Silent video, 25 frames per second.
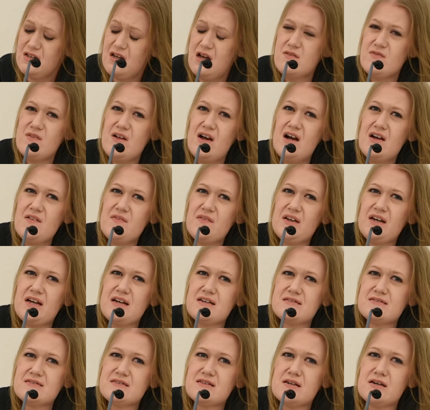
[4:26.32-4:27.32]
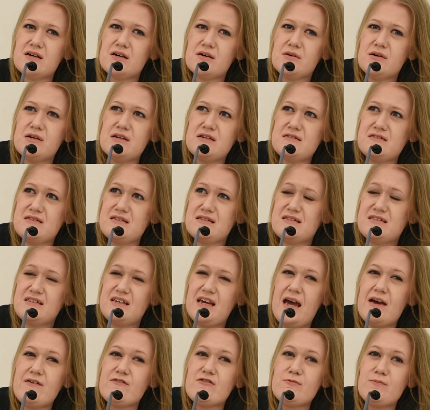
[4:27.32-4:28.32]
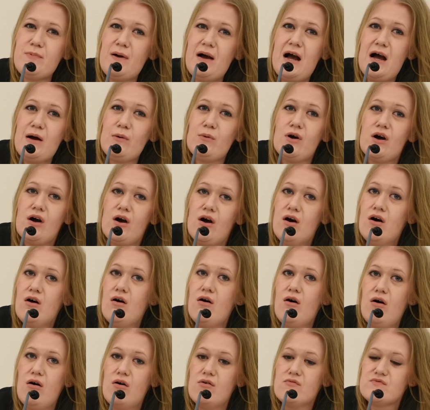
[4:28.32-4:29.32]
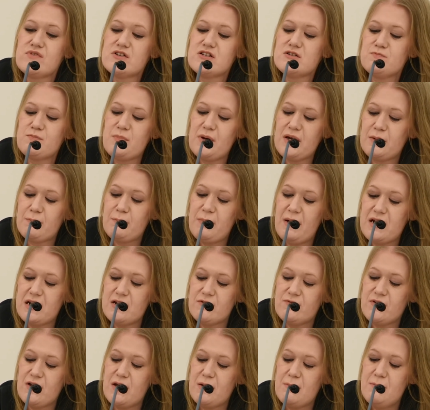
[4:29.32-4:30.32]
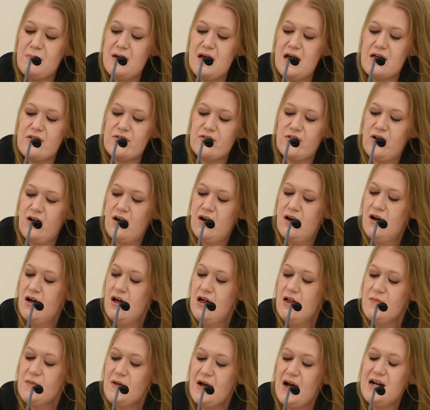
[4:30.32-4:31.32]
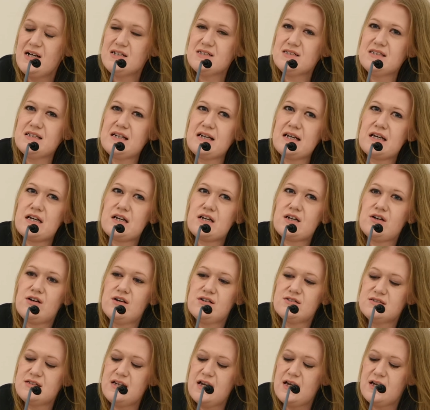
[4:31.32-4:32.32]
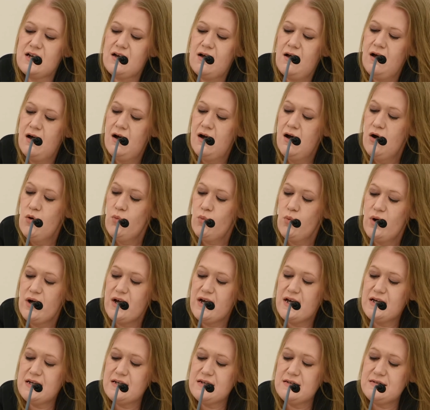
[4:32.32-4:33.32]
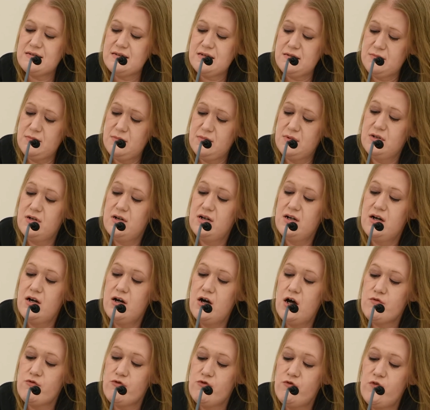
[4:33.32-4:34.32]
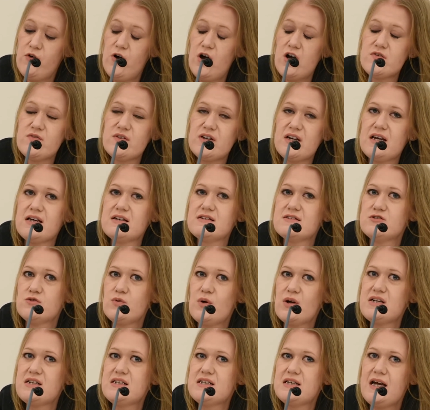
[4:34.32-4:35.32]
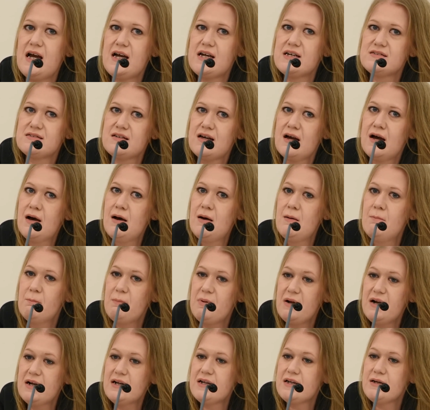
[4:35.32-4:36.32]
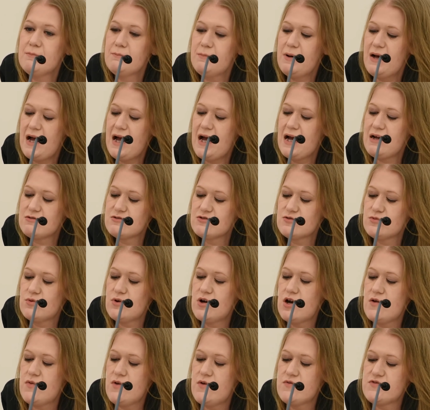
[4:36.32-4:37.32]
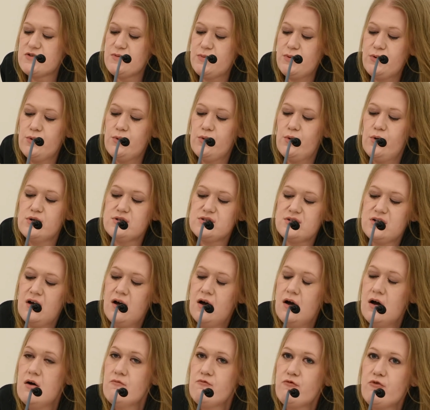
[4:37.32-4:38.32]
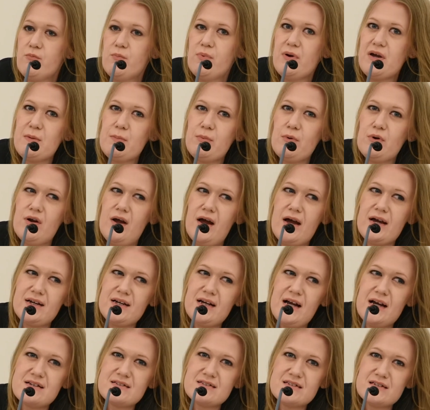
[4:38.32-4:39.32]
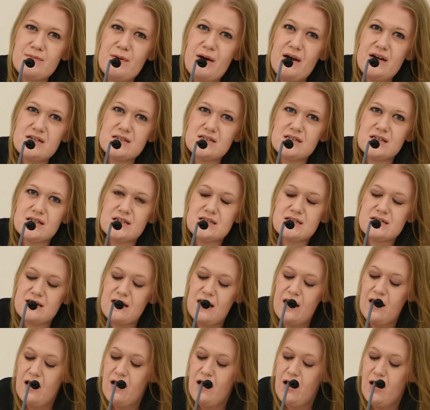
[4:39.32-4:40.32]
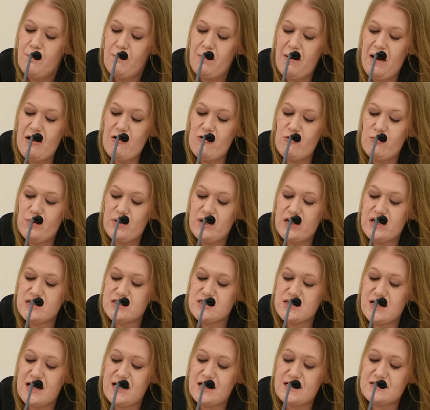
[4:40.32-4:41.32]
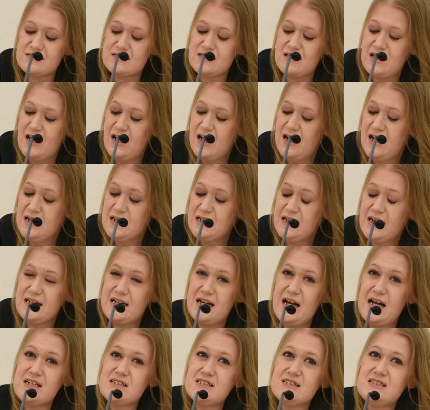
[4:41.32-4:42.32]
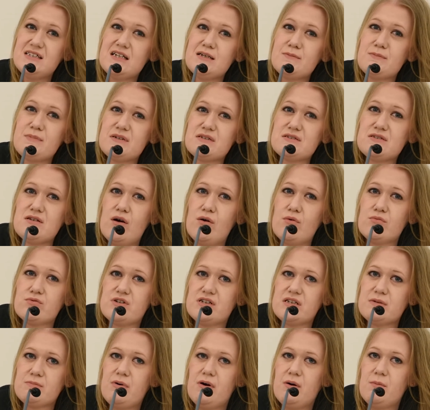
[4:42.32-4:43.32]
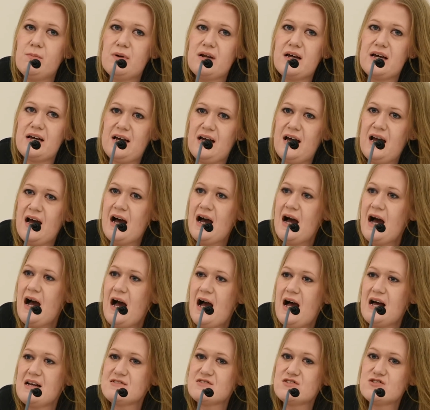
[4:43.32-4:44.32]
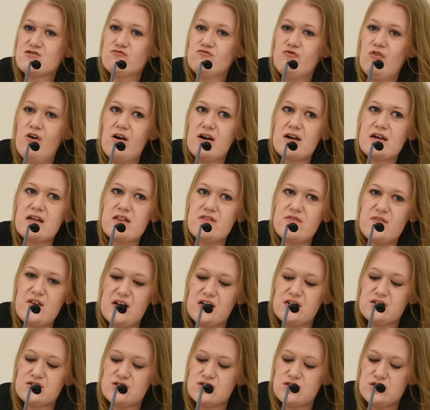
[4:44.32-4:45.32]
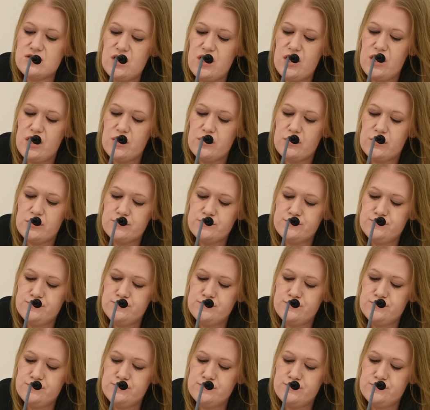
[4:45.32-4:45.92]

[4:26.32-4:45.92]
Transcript: And that, I think, is the scary power of this big benefit myth, that actually cutting what is, over 5 years, £28 billion worth of support from people like cancer patients and paraplegics can actually be sold to the public as the right thing to do.